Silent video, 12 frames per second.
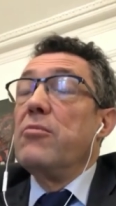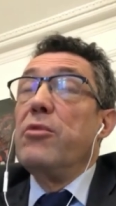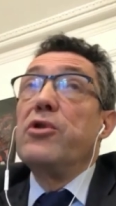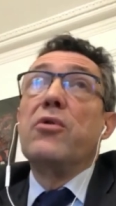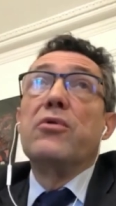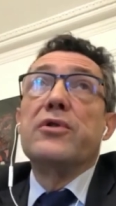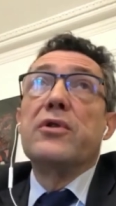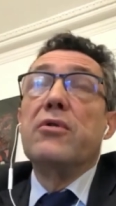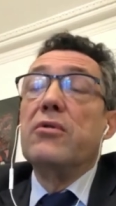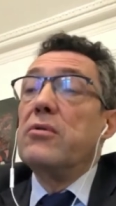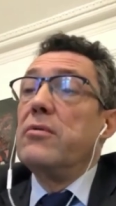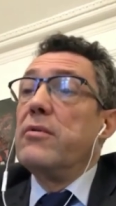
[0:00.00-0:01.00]
but
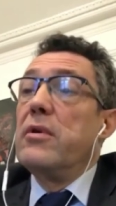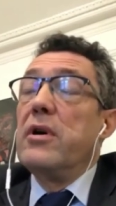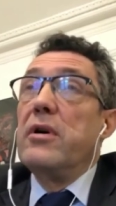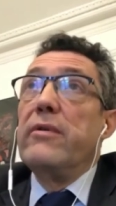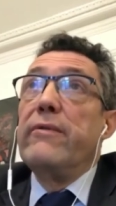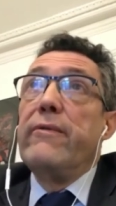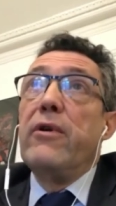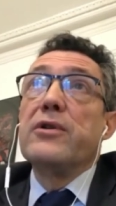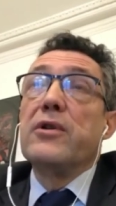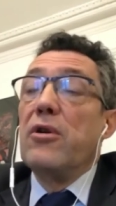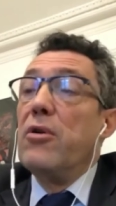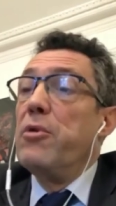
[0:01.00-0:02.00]
also uh,
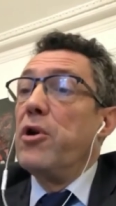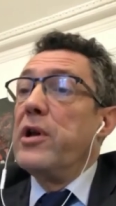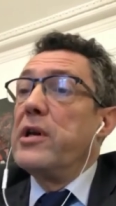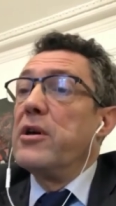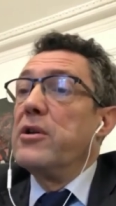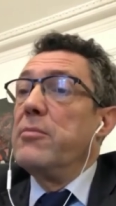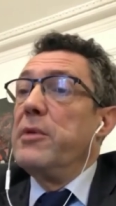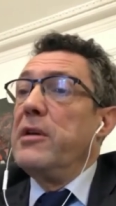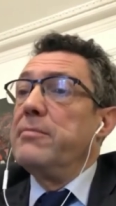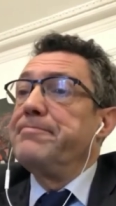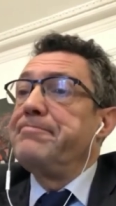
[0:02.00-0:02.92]
for the global economy.